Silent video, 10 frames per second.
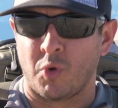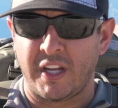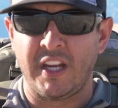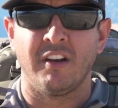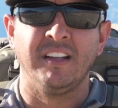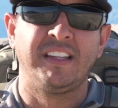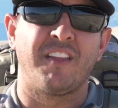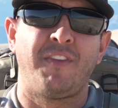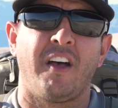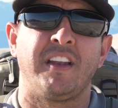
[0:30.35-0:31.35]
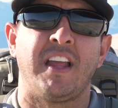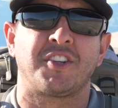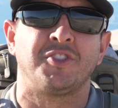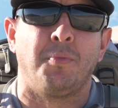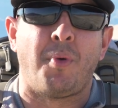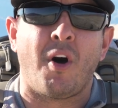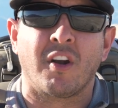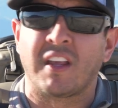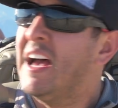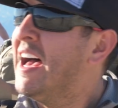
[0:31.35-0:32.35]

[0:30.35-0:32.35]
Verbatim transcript: We're here in Death Valley National Park